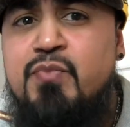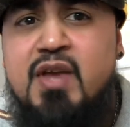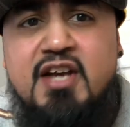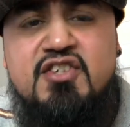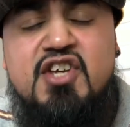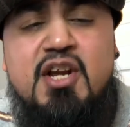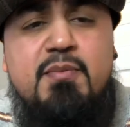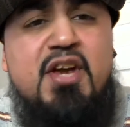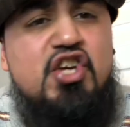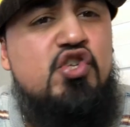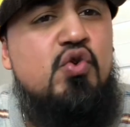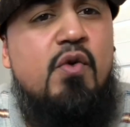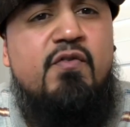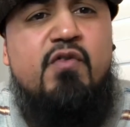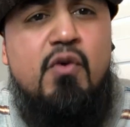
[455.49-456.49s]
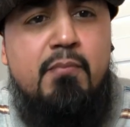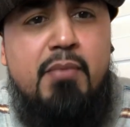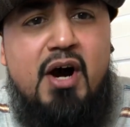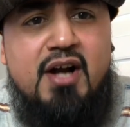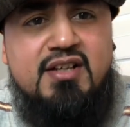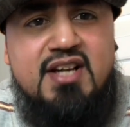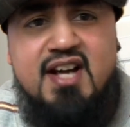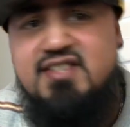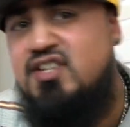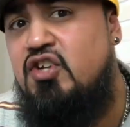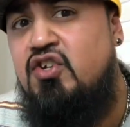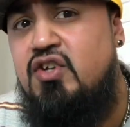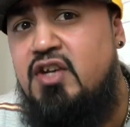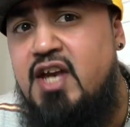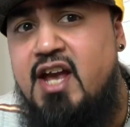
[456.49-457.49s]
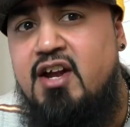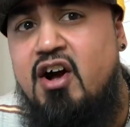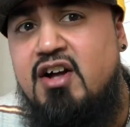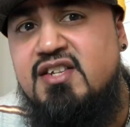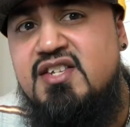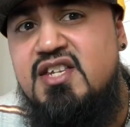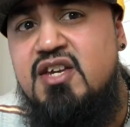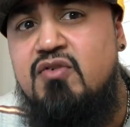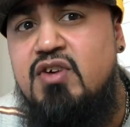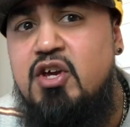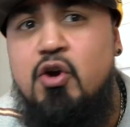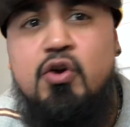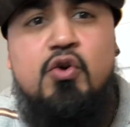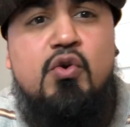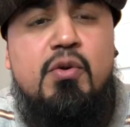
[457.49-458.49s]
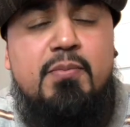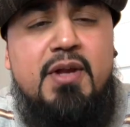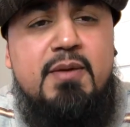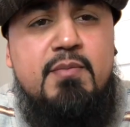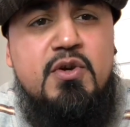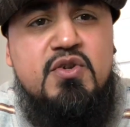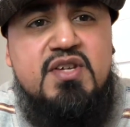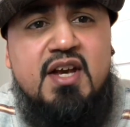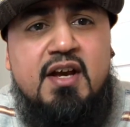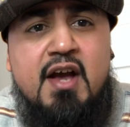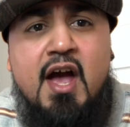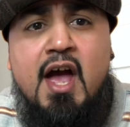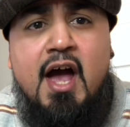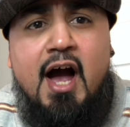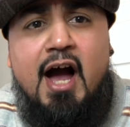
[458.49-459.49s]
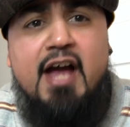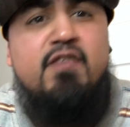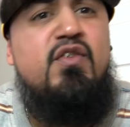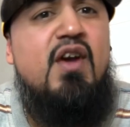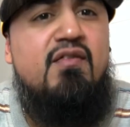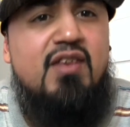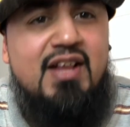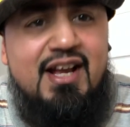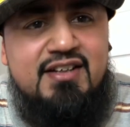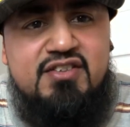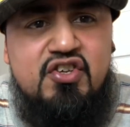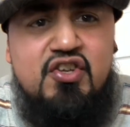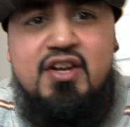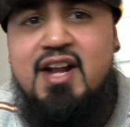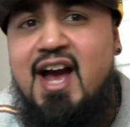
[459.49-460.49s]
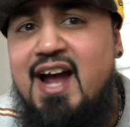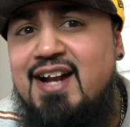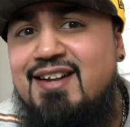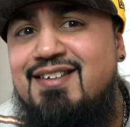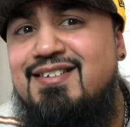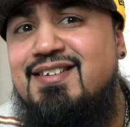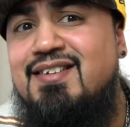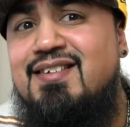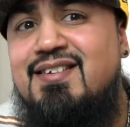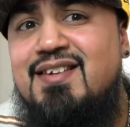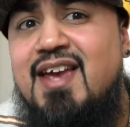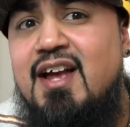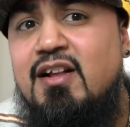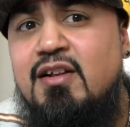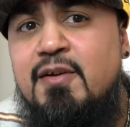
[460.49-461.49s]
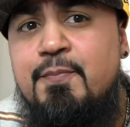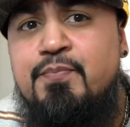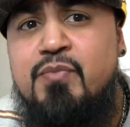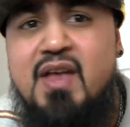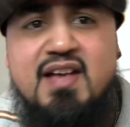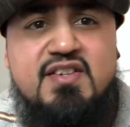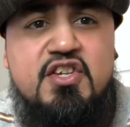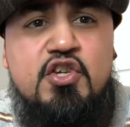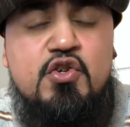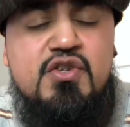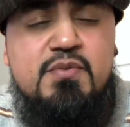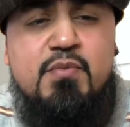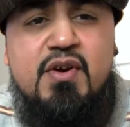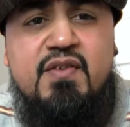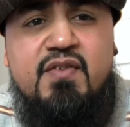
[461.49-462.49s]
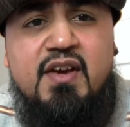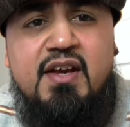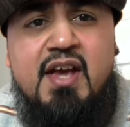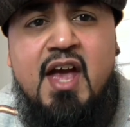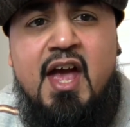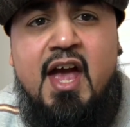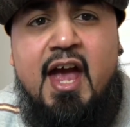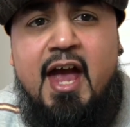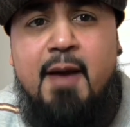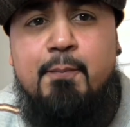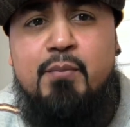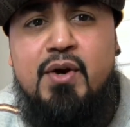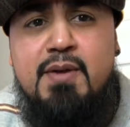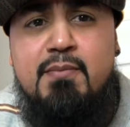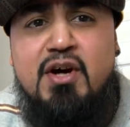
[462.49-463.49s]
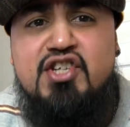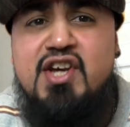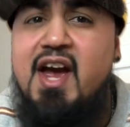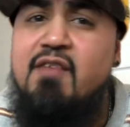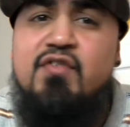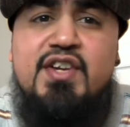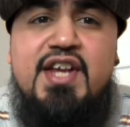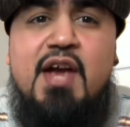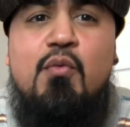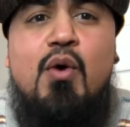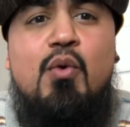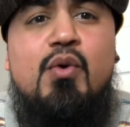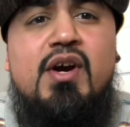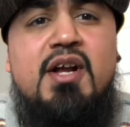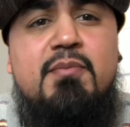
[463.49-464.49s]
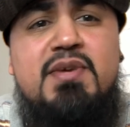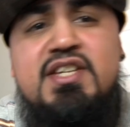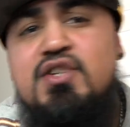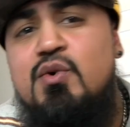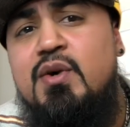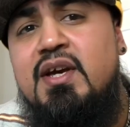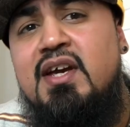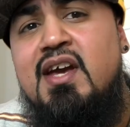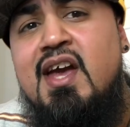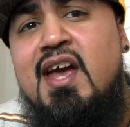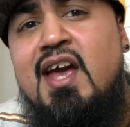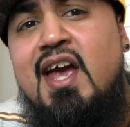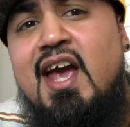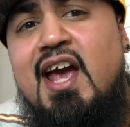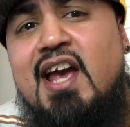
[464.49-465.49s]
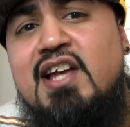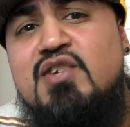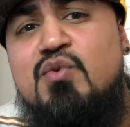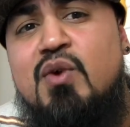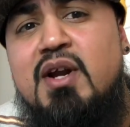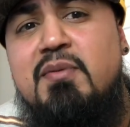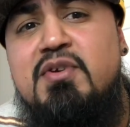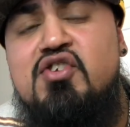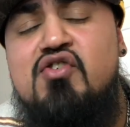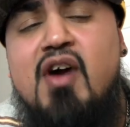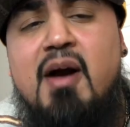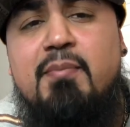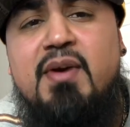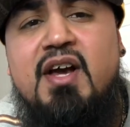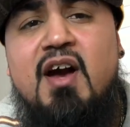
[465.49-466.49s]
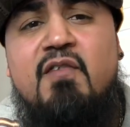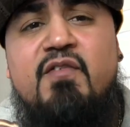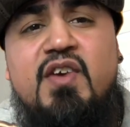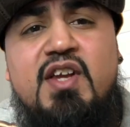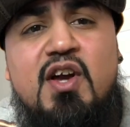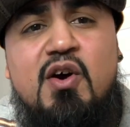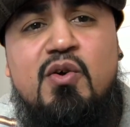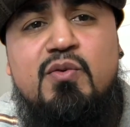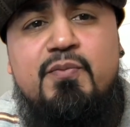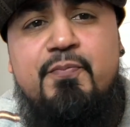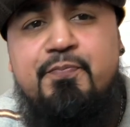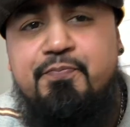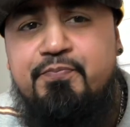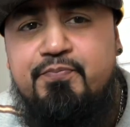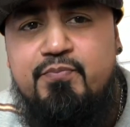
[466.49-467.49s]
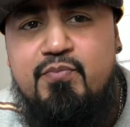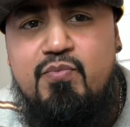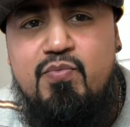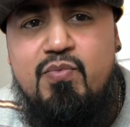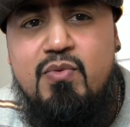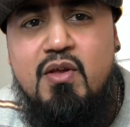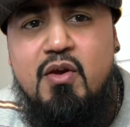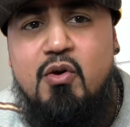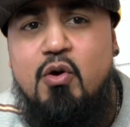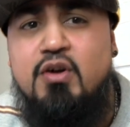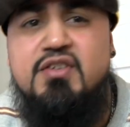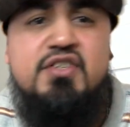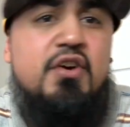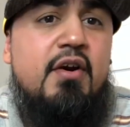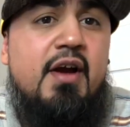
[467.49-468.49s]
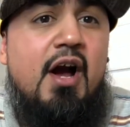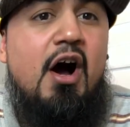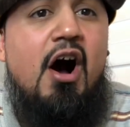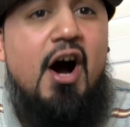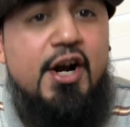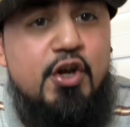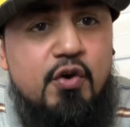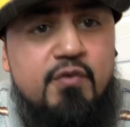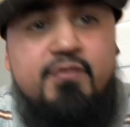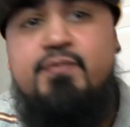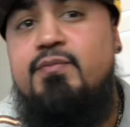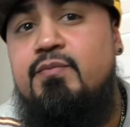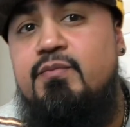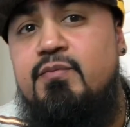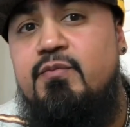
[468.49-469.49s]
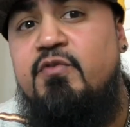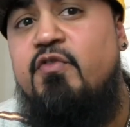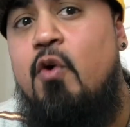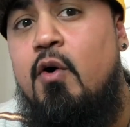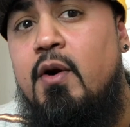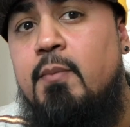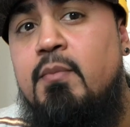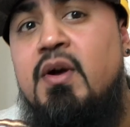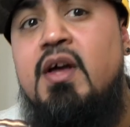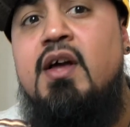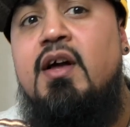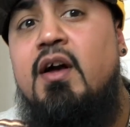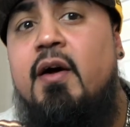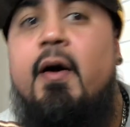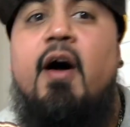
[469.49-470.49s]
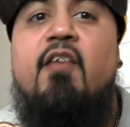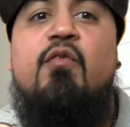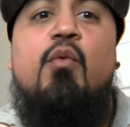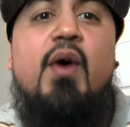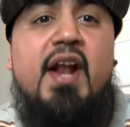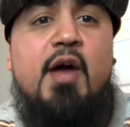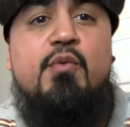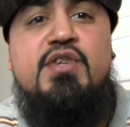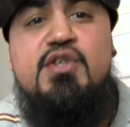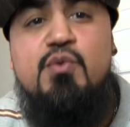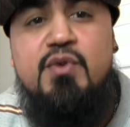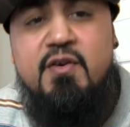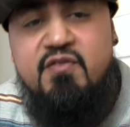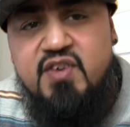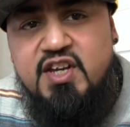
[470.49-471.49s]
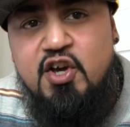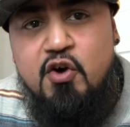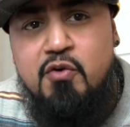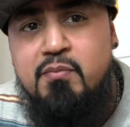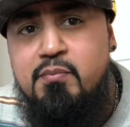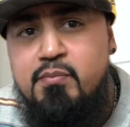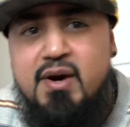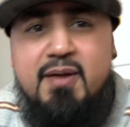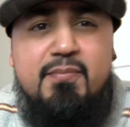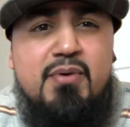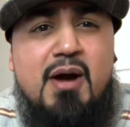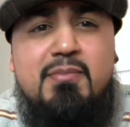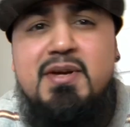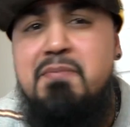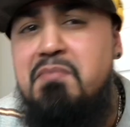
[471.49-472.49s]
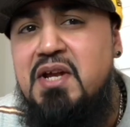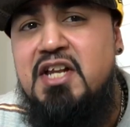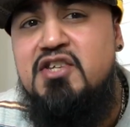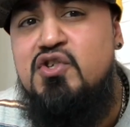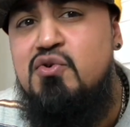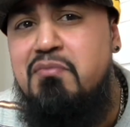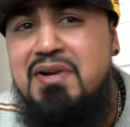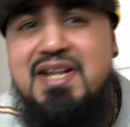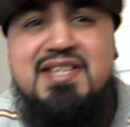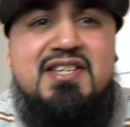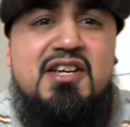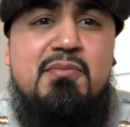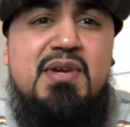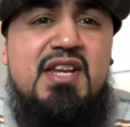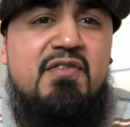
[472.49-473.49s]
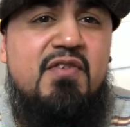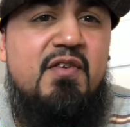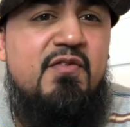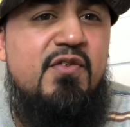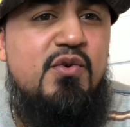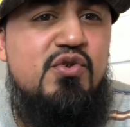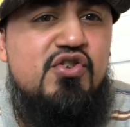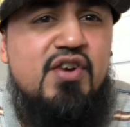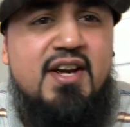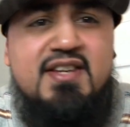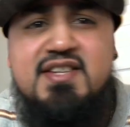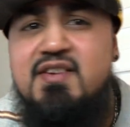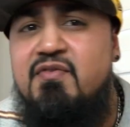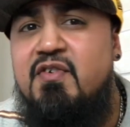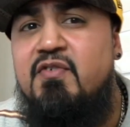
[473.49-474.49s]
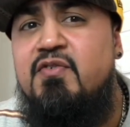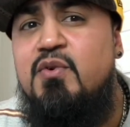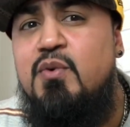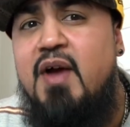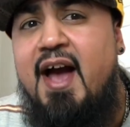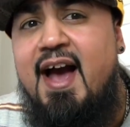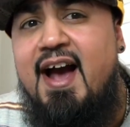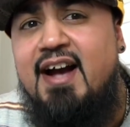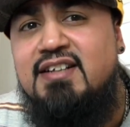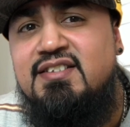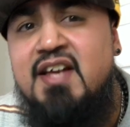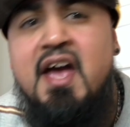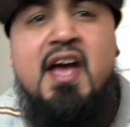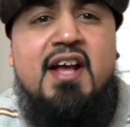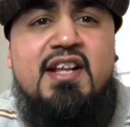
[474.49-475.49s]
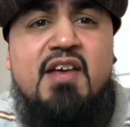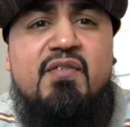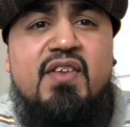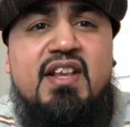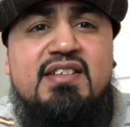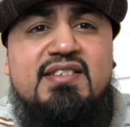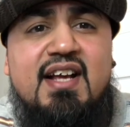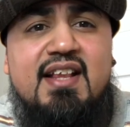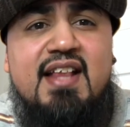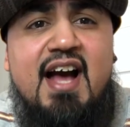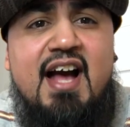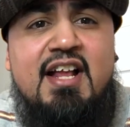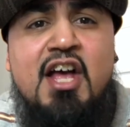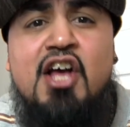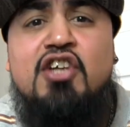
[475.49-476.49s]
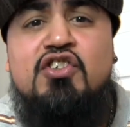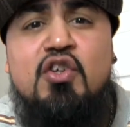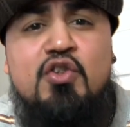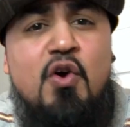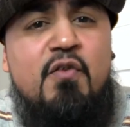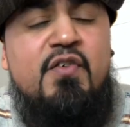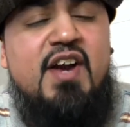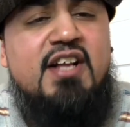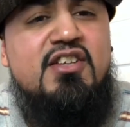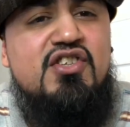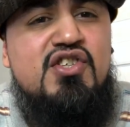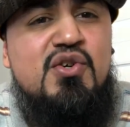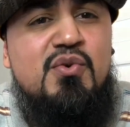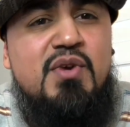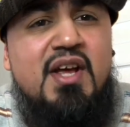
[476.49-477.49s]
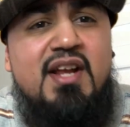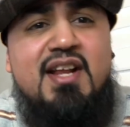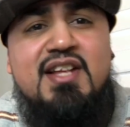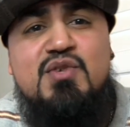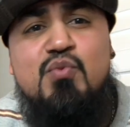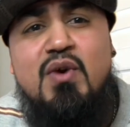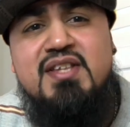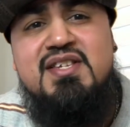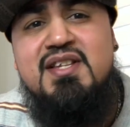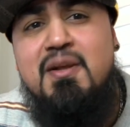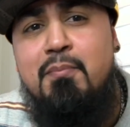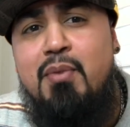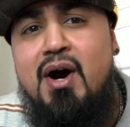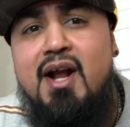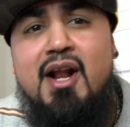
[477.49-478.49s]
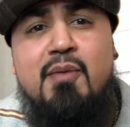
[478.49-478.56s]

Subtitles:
It's going to be a short form podcast that you can get on Siri or Google Play Music. If you have Alexa, you can add it as a skill, as a news briefing. And pretty much every day what we're going to be doing is we're going to be dropping a video, or sorry, an audio form of what I would do in a video, but probably a minute, 2 minutes. Could be different food tricks, different food hacks, different things like that. So don't forget to tune in. It's What's in the Pot.